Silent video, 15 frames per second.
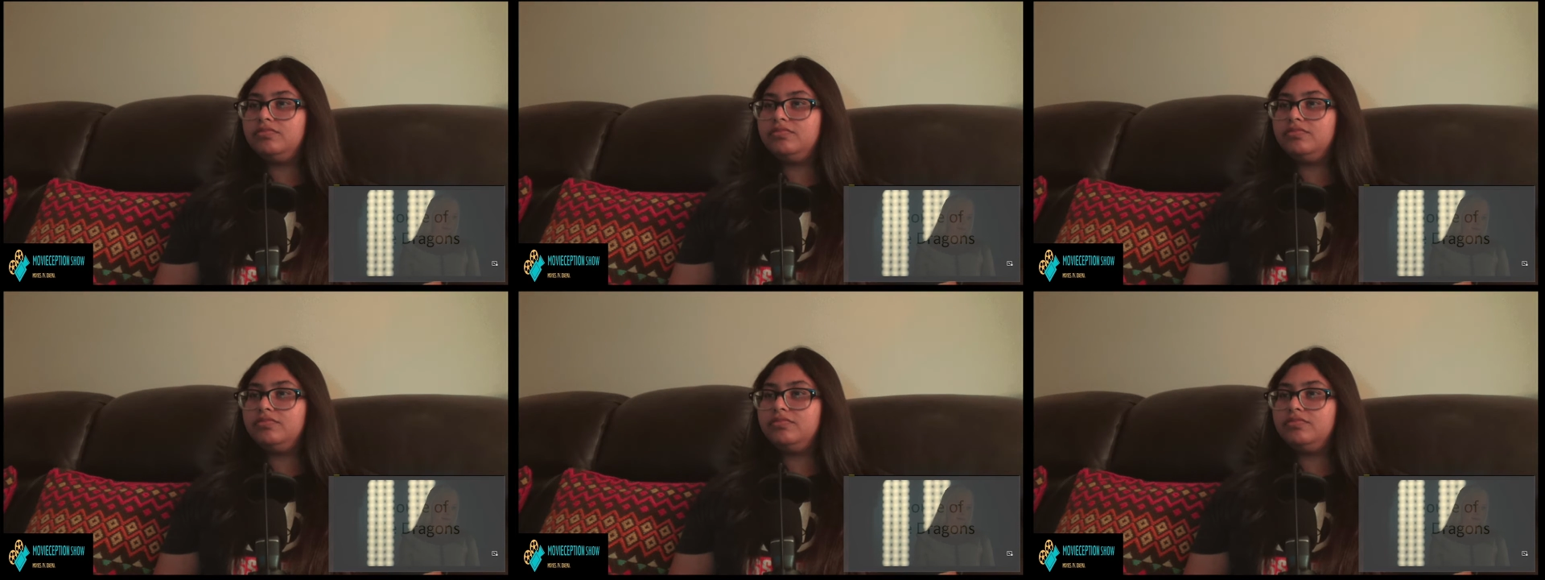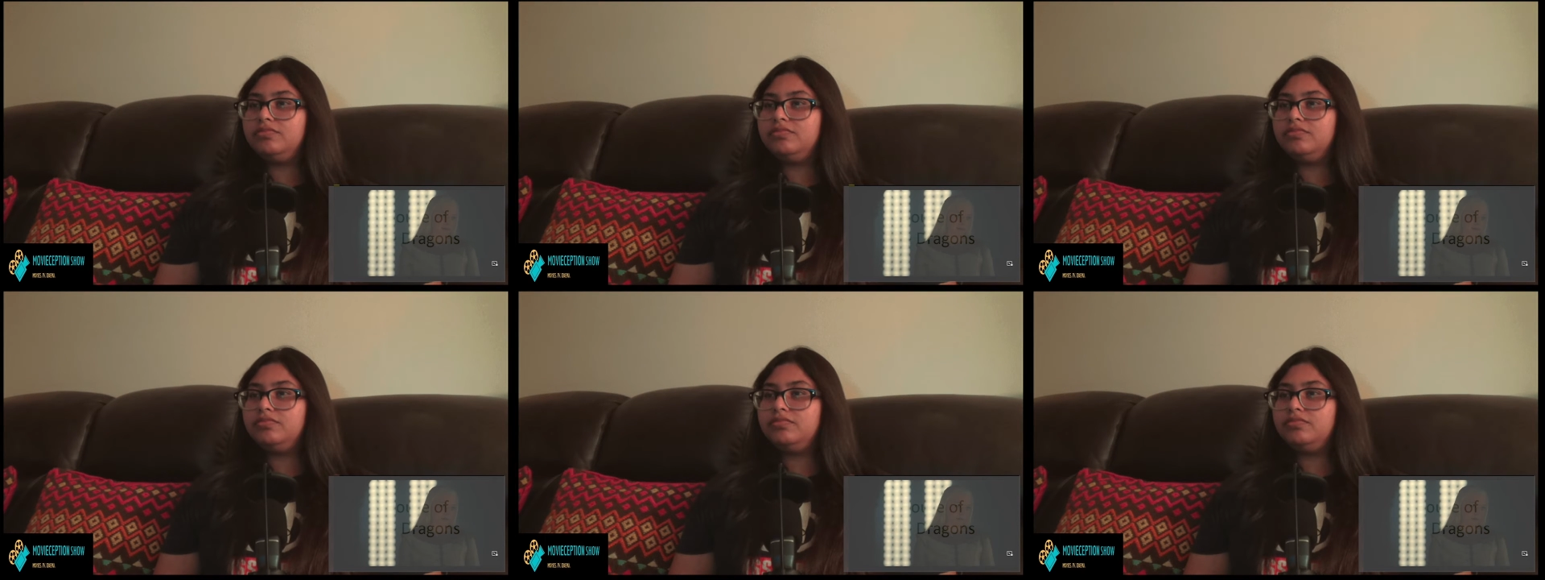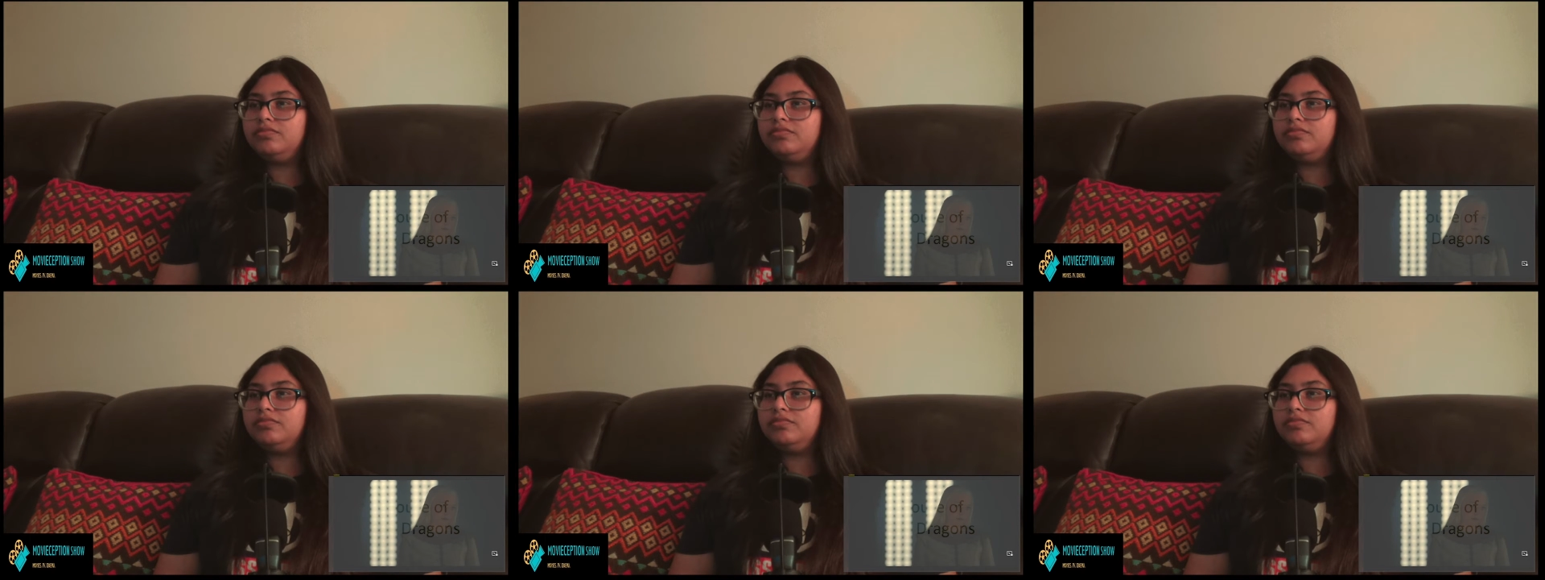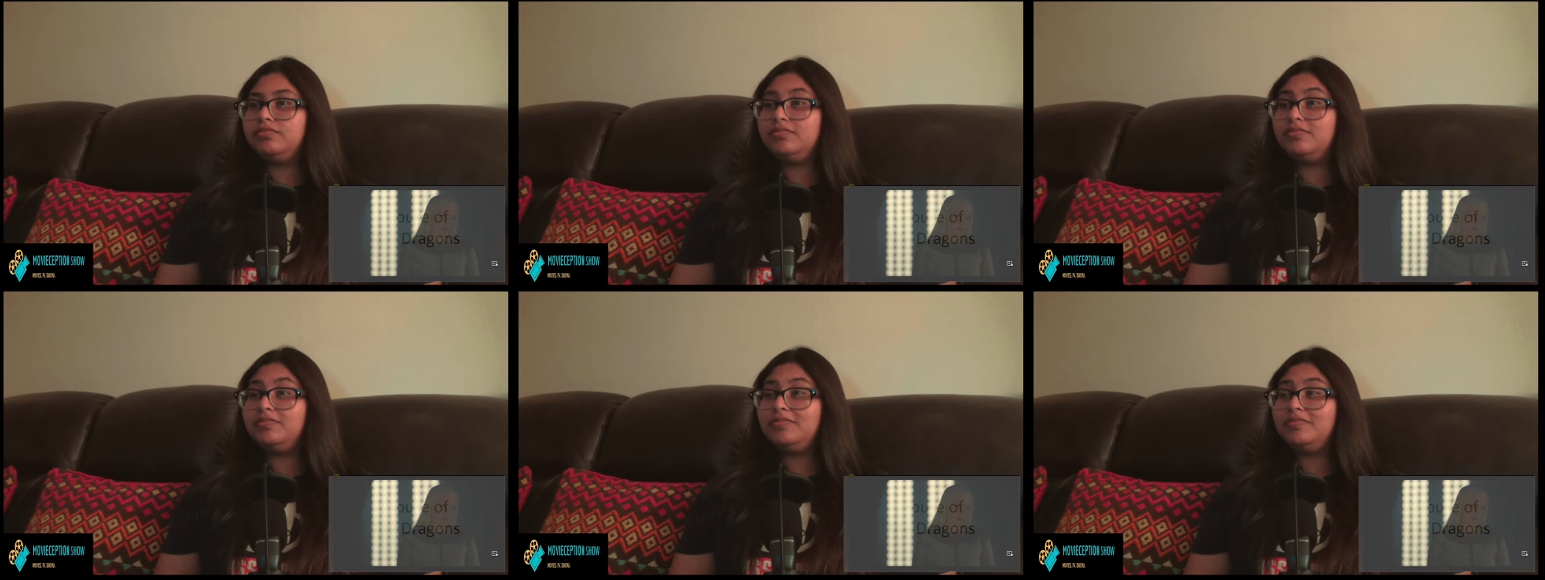
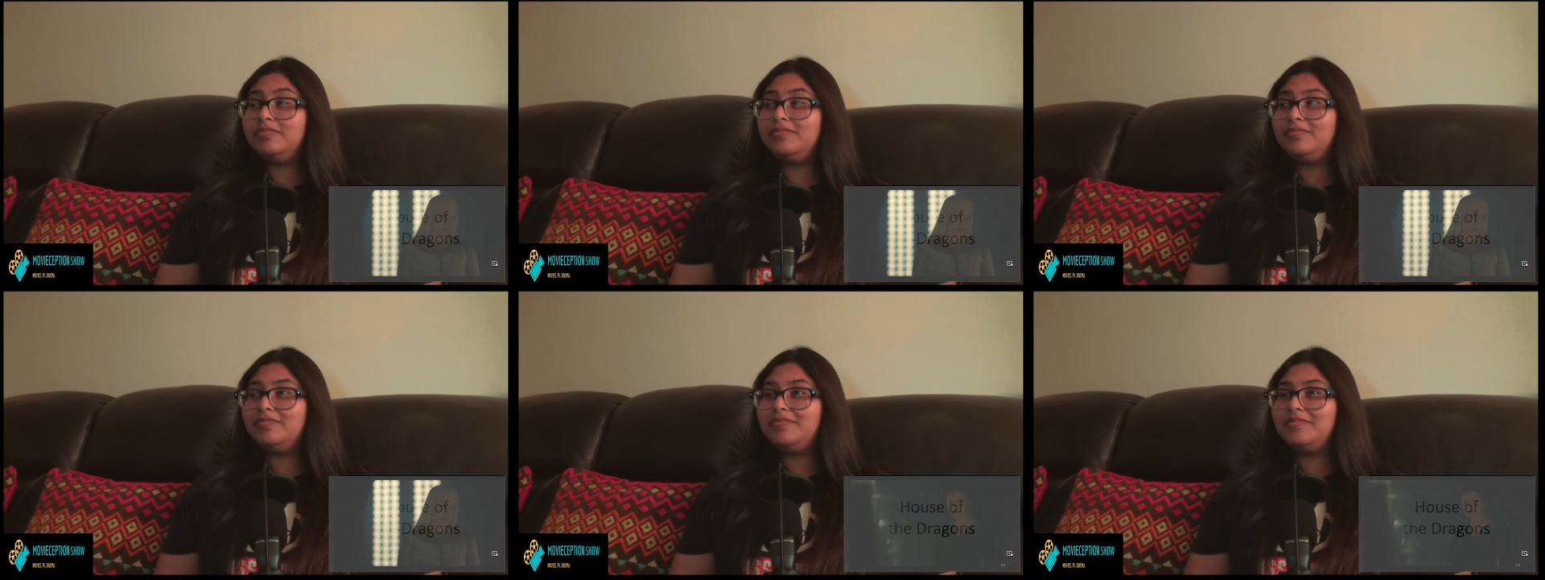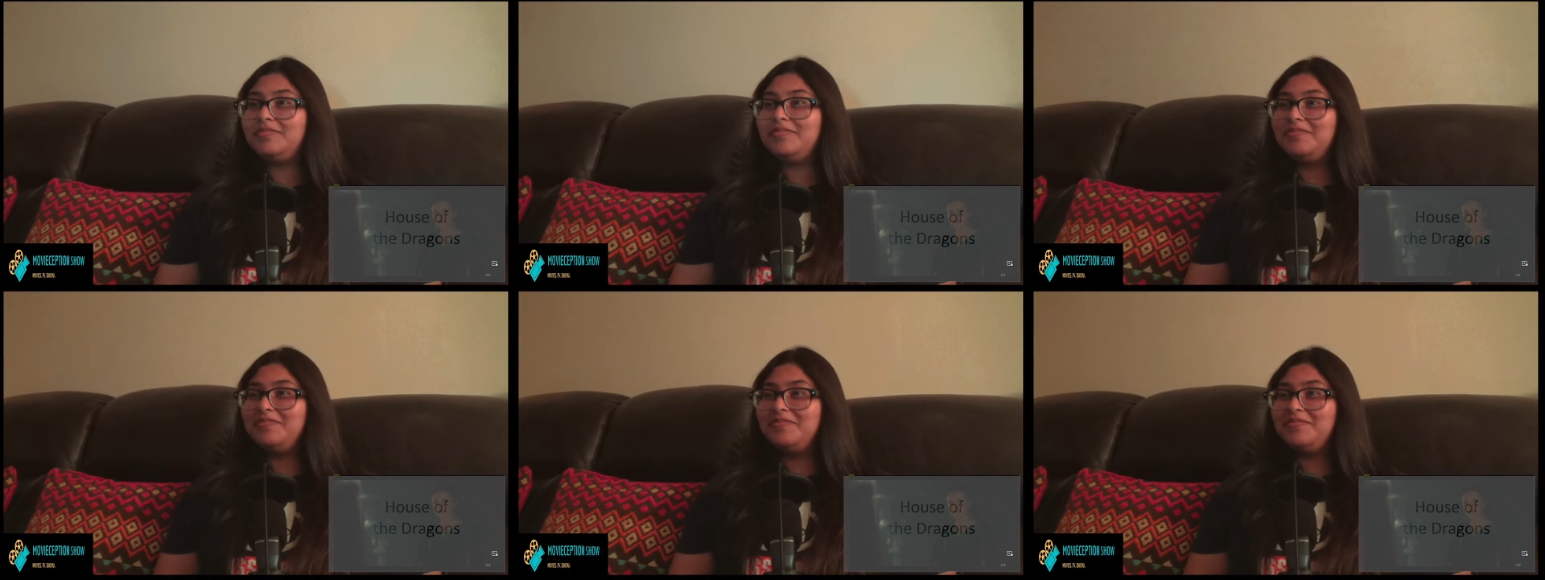(silence)